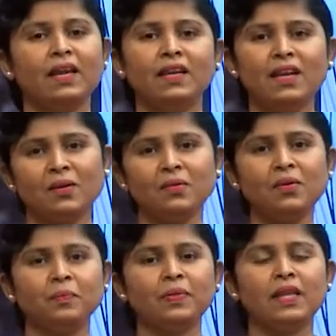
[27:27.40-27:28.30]

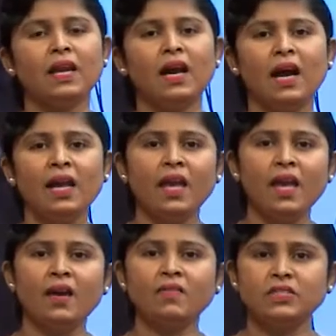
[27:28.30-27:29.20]
Now, I
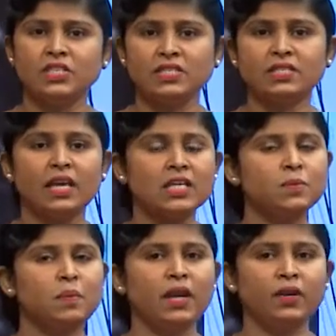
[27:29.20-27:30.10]
have just
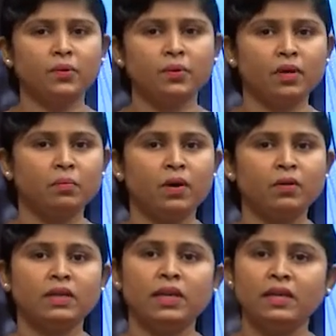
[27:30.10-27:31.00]
explained you
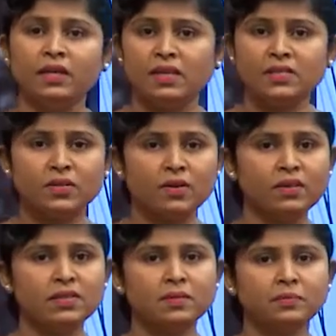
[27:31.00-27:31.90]
about igneous
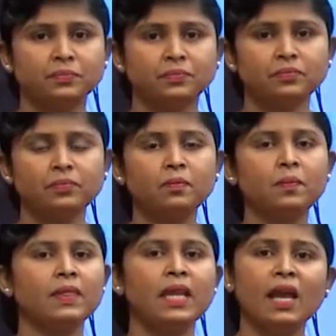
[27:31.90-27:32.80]
rocks.
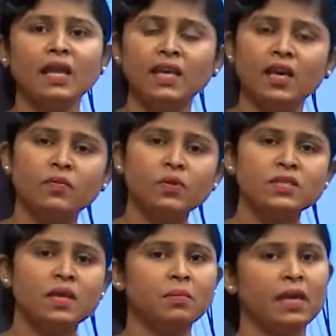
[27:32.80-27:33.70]
Then I gave you
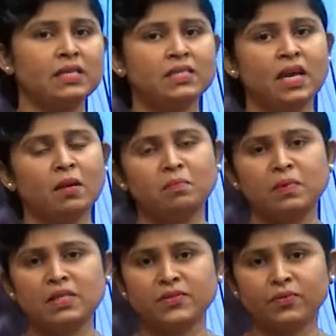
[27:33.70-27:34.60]
some
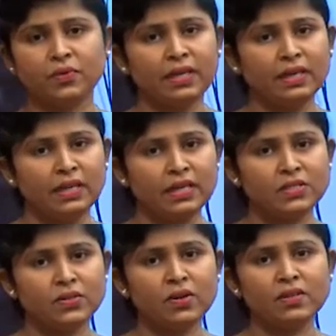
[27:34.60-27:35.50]
examples for
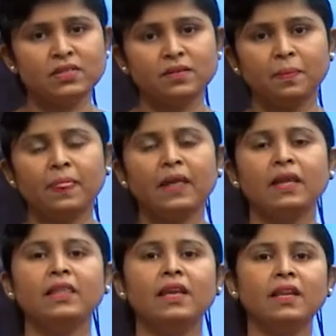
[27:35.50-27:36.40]
igneous rocks.
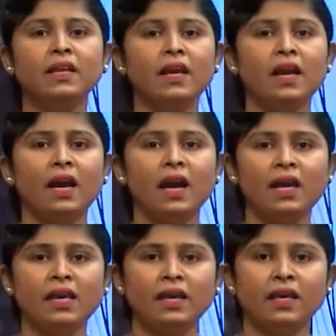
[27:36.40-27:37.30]
Then
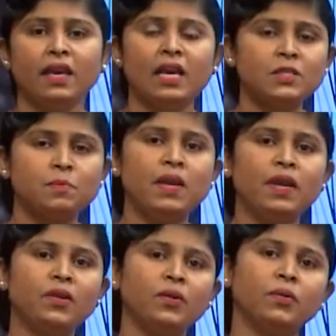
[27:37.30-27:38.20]
I
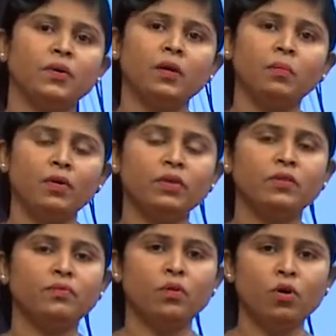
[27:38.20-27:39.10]
explained you about
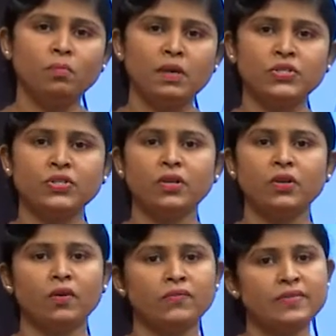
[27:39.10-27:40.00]
the formation
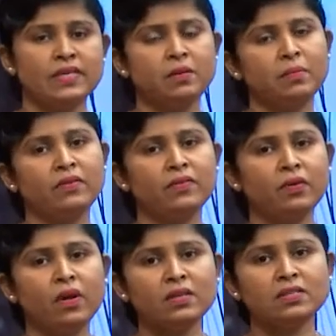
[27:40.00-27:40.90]
of sedimentary
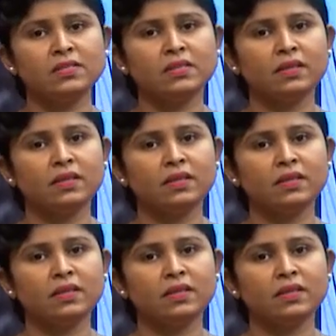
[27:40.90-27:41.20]
rocks.